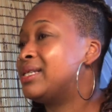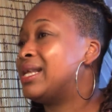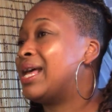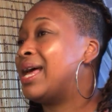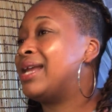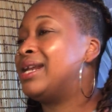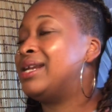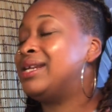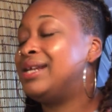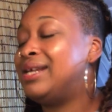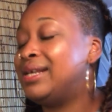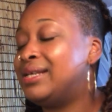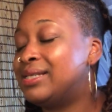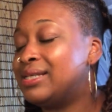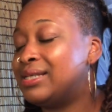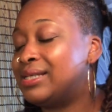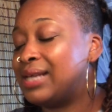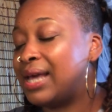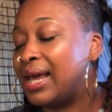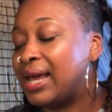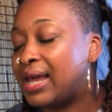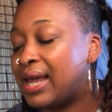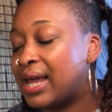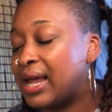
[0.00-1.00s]
is at
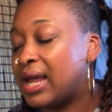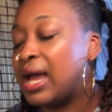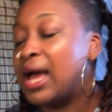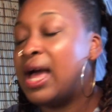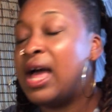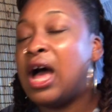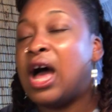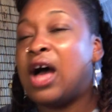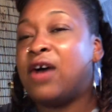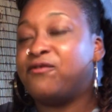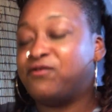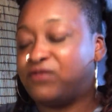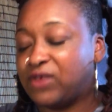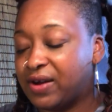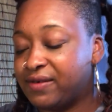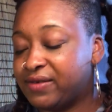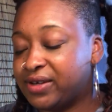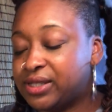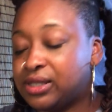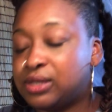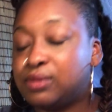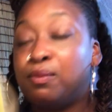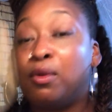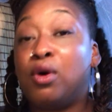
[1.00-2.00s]
least taking a
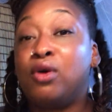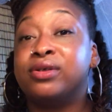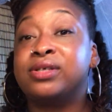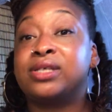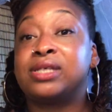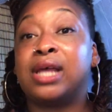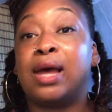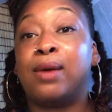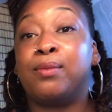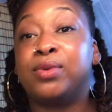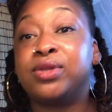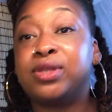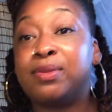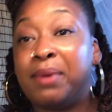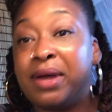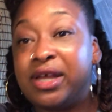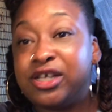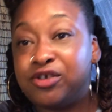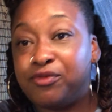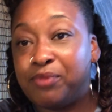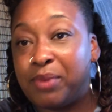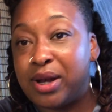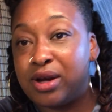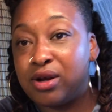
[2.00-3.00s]
very small step. With the
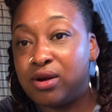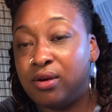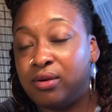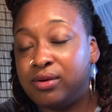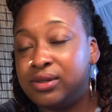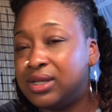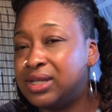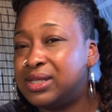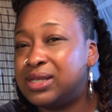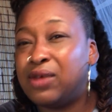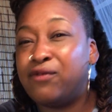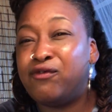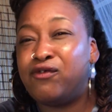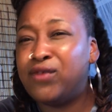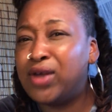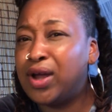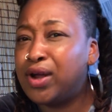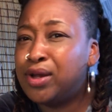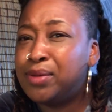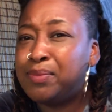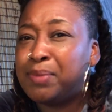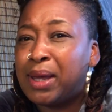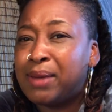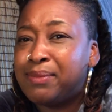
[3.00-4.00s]
Page of Pentacles, it's a
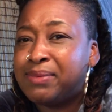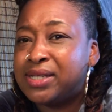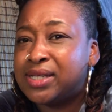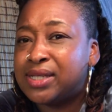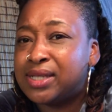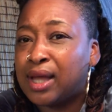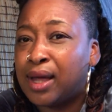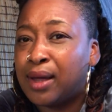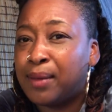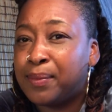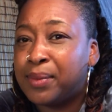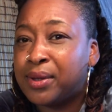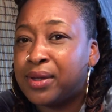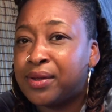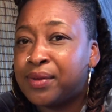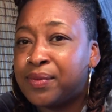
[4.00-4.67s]
very baby step.